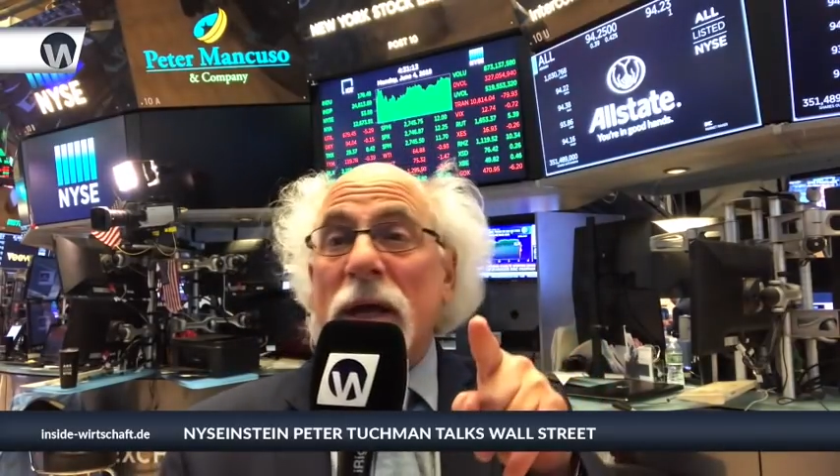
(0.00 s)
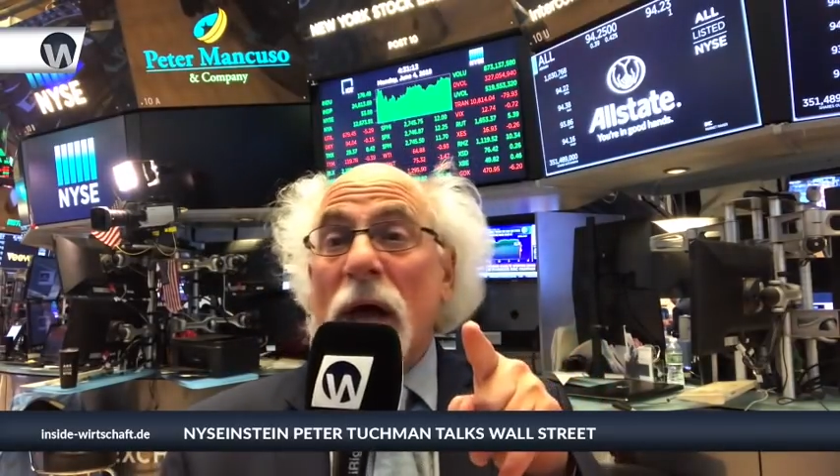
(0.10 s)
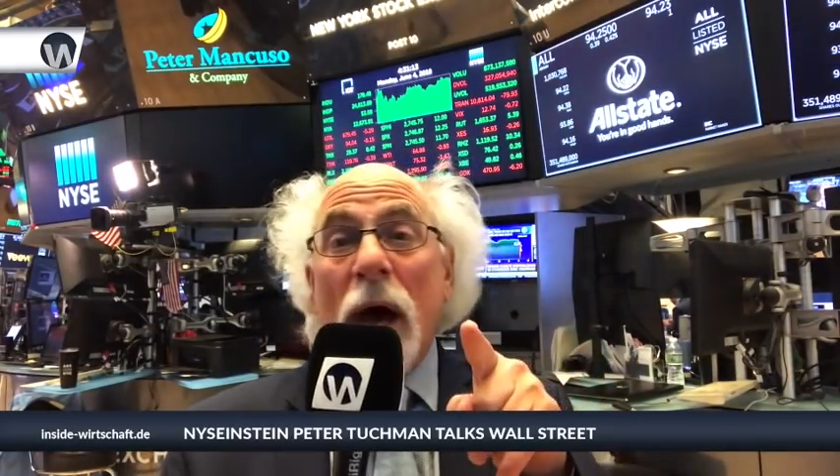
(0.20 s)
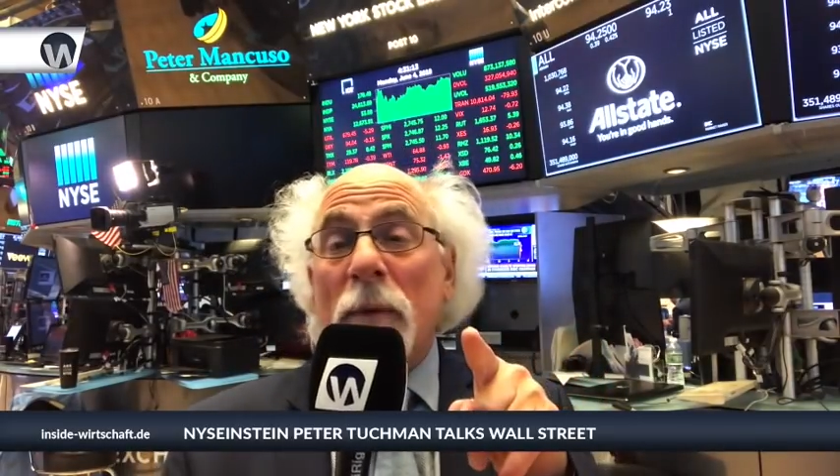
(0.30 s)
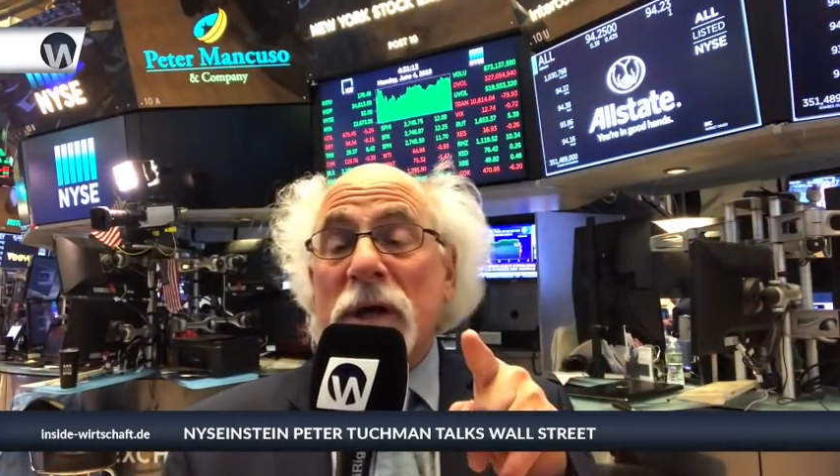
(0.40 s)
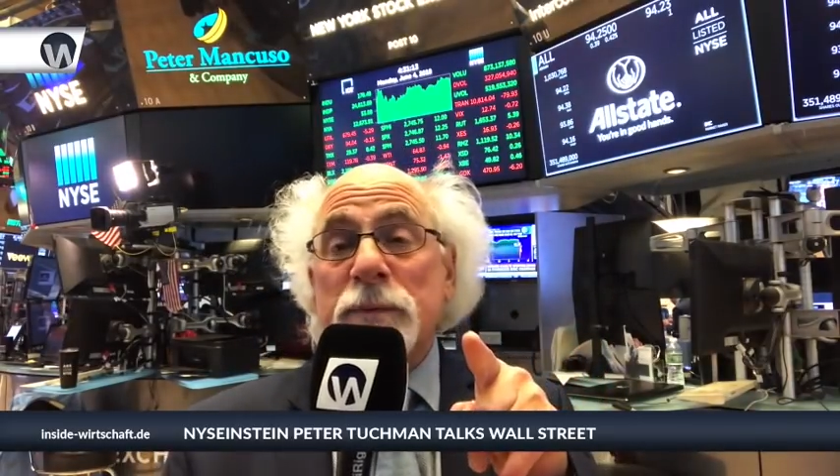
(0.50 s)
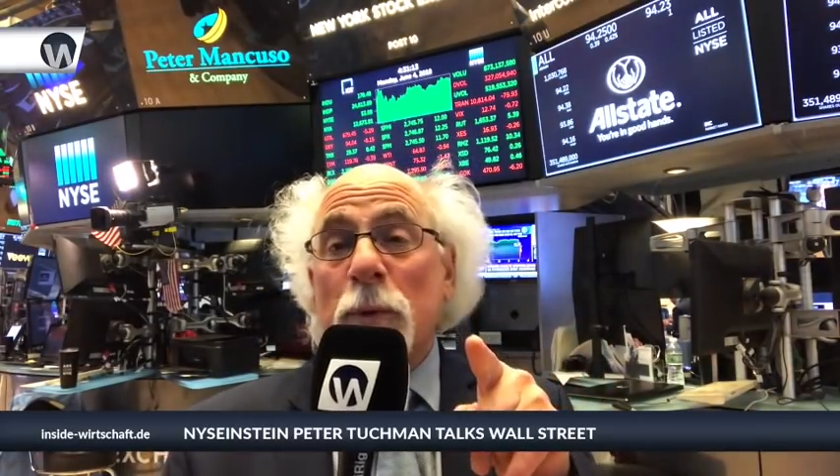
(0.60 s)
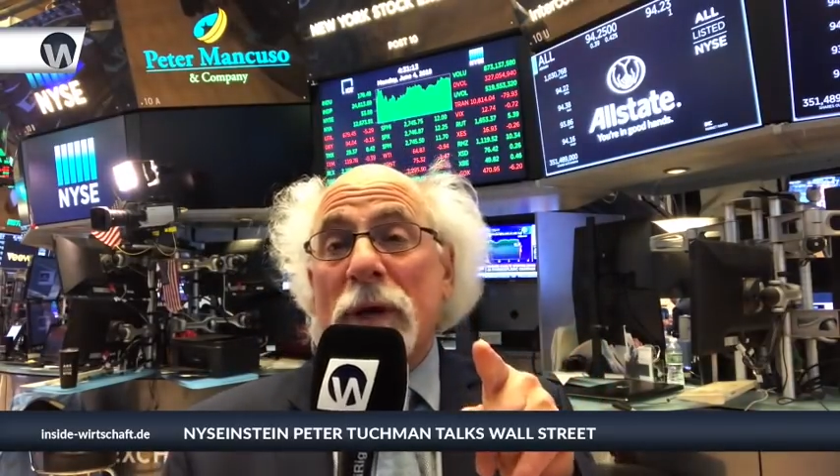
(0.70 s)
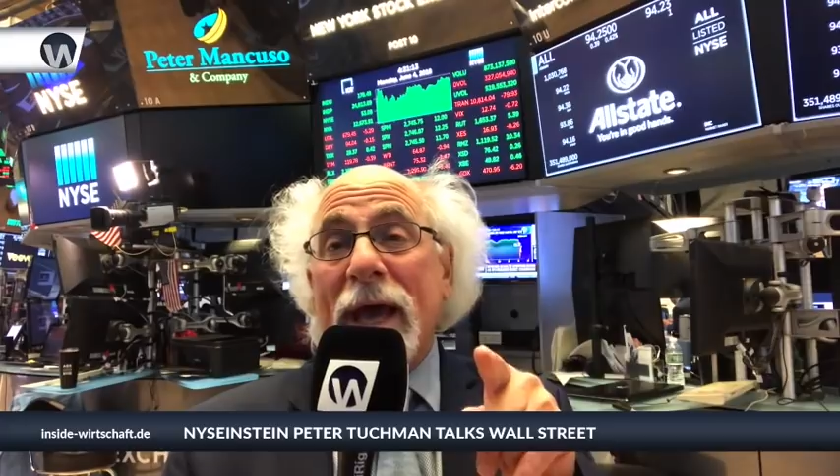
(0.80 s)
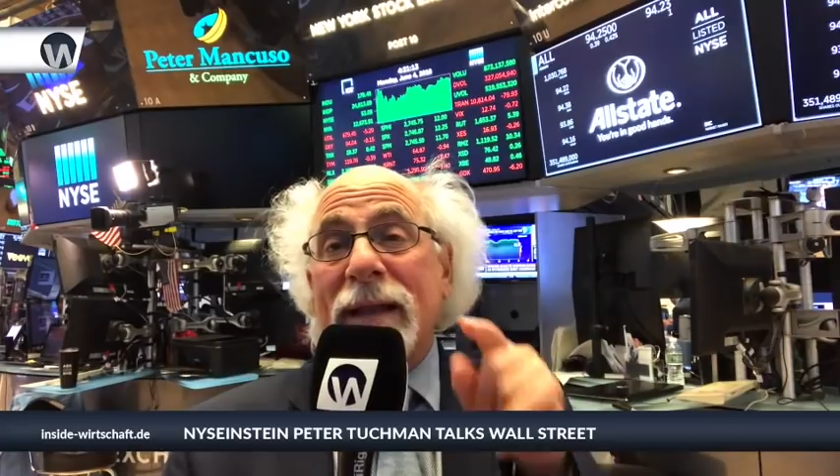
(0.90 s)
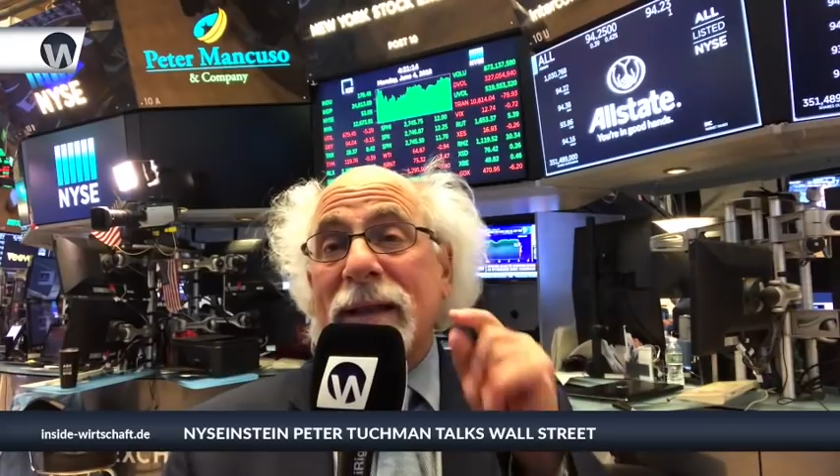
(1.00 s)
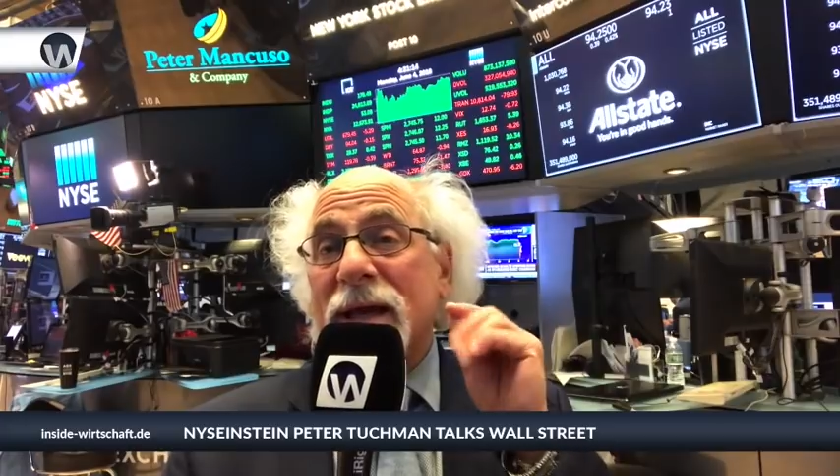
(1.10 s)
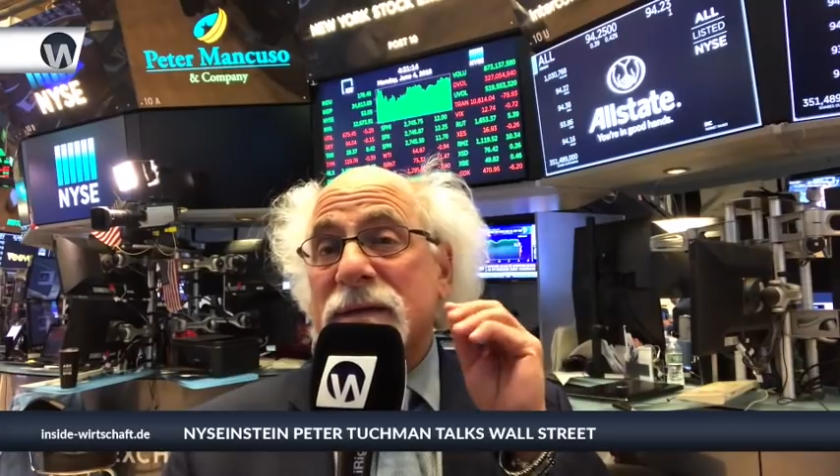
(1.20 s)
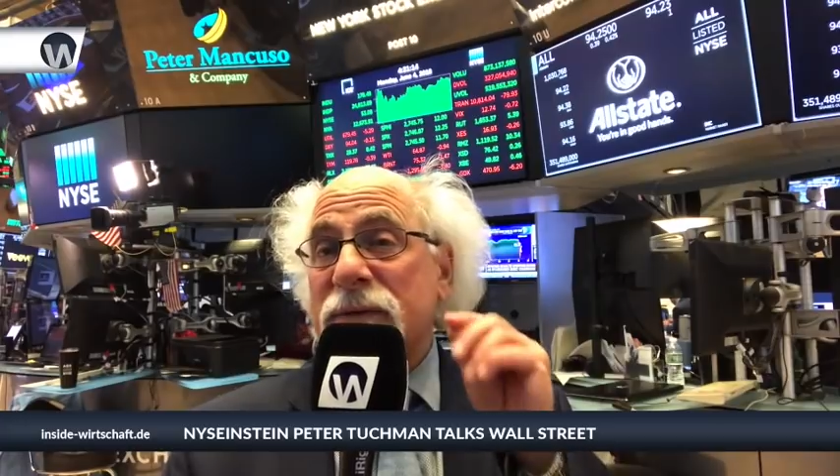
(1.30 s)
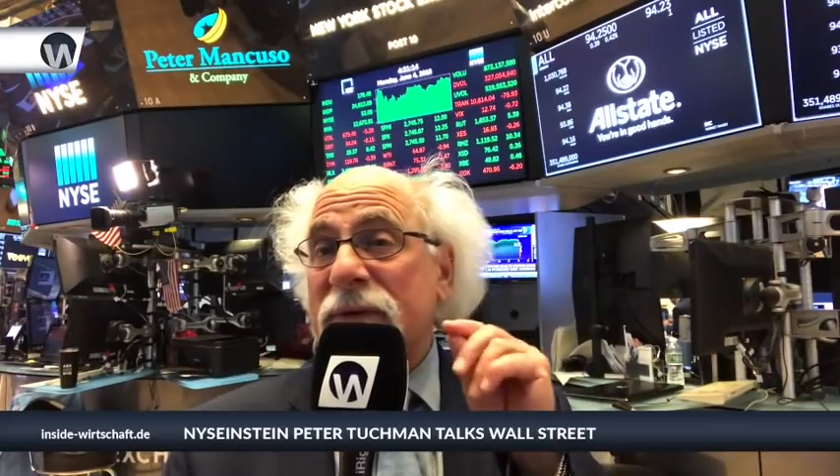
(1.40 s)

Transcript: Not much more to analyze.